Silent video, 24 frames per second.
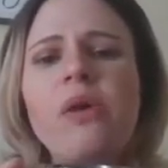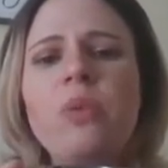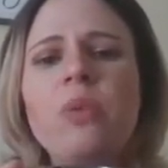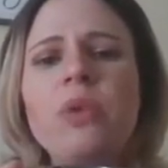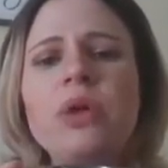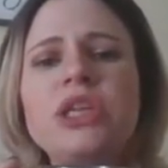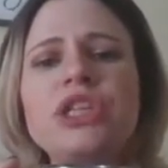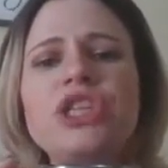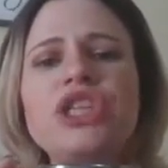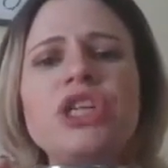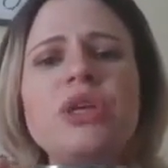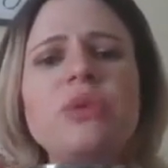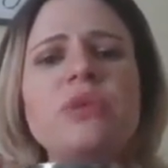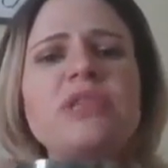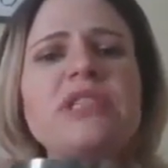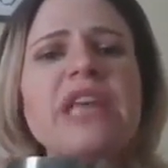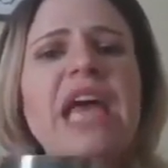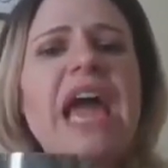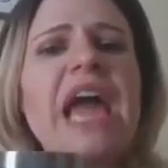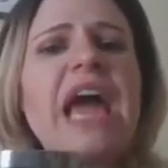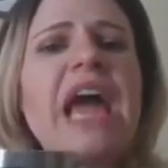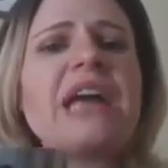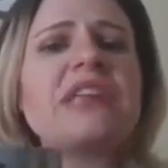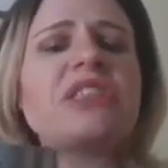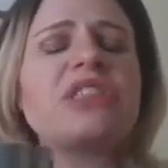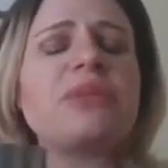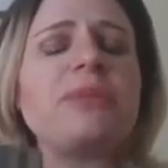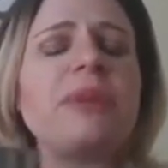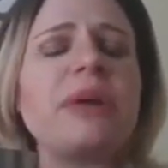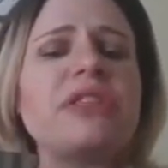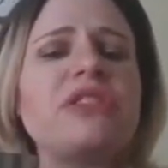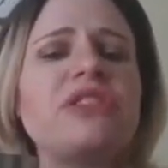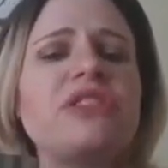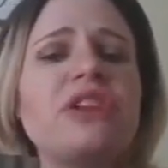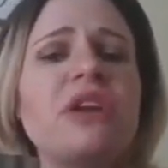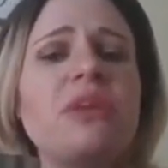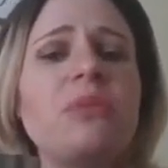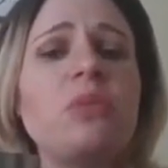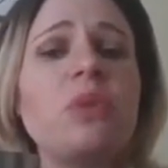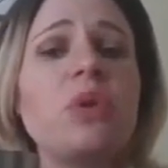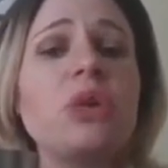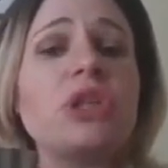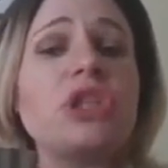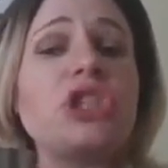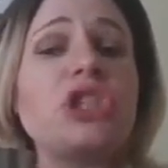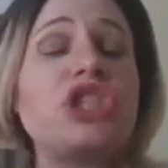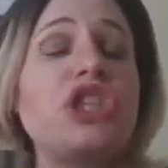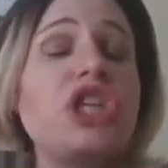When she was asked by
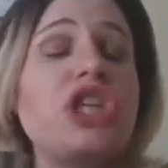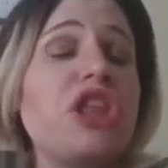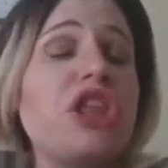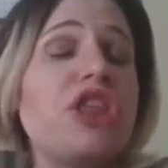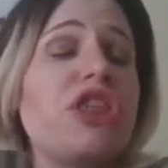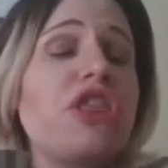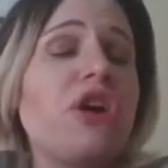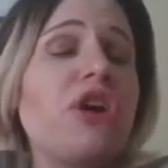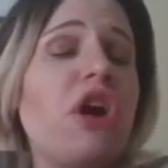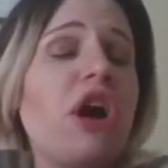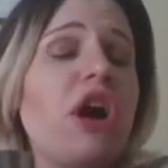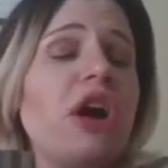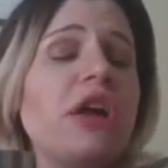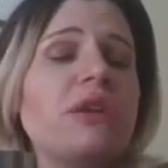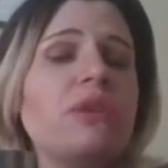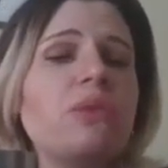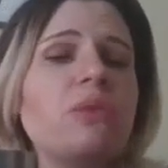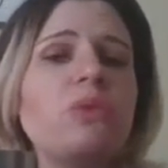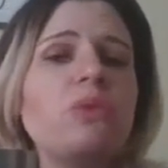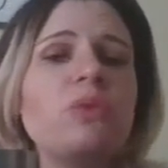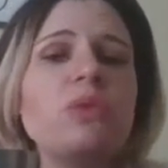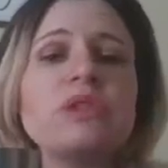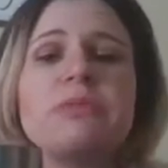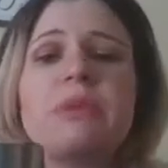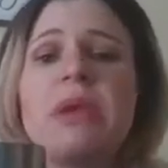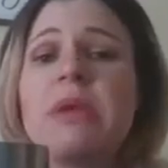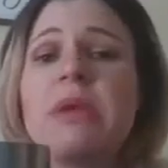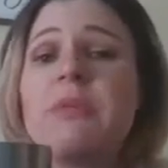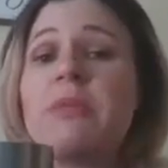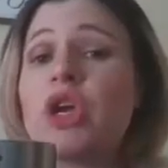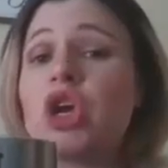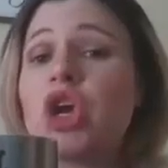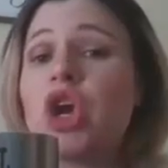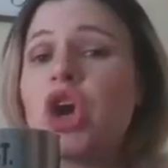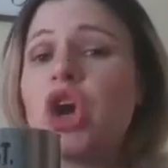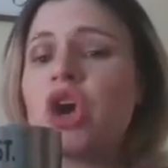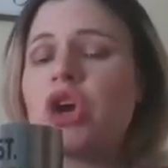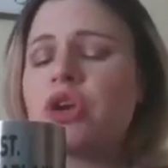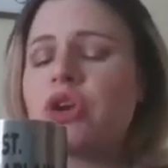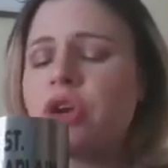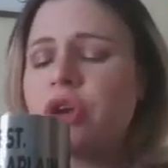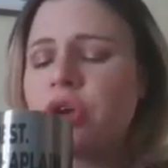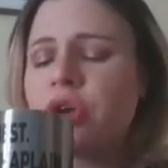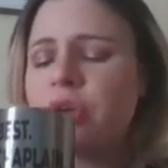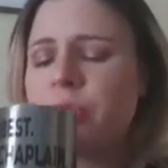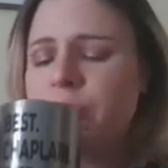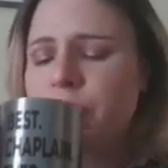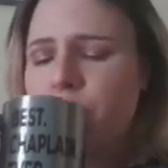someone she thought was maybe a
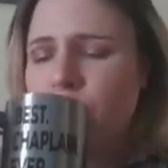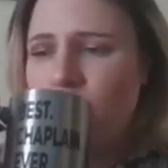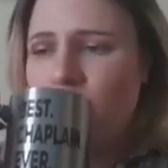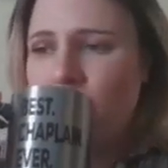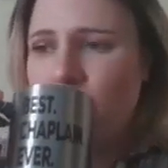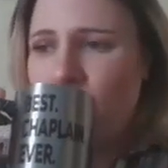gardener,